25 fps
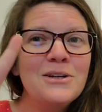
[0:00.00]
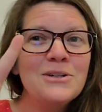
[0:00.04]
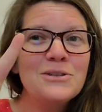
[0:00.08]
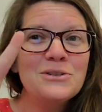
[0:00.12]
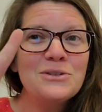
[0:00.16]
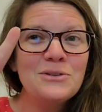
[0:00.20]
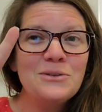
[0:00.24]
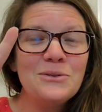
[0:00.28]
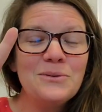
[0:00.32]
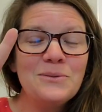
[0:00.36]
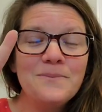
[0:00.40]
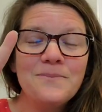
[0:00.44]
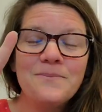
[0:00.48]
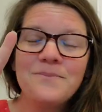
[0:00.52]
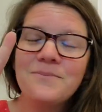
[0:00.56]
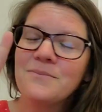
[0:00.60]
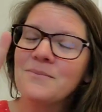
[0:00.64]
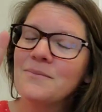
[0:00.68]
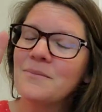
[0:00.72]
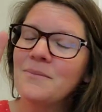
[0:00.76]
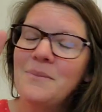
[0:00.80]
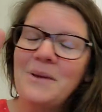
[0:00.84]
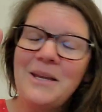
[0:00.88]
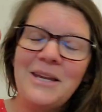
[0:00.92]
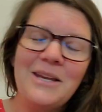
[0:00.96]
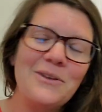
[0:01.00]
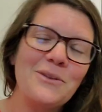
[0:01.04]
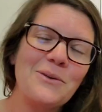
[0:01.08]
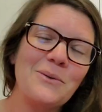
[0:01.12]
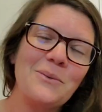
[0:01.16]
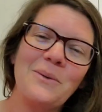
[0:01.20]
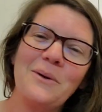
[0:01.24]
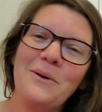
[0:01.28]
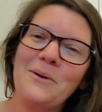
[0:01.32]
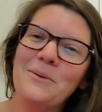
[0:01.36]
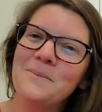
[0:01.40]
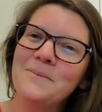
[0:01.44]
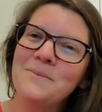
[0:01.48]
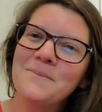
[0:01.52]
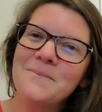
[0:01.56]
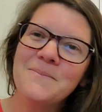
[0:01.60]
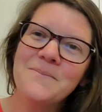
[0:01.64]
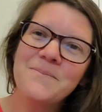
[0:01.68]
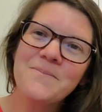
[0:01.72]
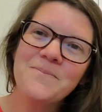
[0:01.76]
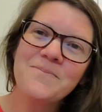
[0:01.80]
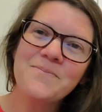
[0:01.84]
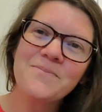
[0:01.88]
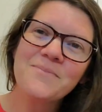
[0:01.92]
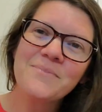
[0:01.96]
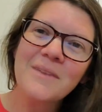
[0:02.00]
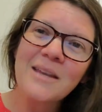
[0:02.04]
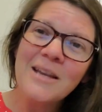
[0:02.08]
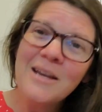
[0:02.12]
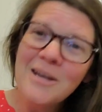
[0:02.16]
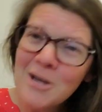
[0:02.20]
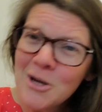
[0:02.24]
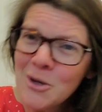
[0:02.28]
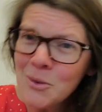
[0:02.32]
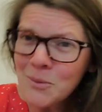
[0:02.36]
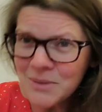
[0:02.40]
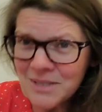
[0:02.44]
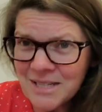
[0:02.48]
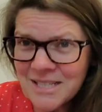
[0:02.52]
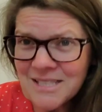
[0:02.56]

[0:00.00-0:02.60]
2, be in the room. When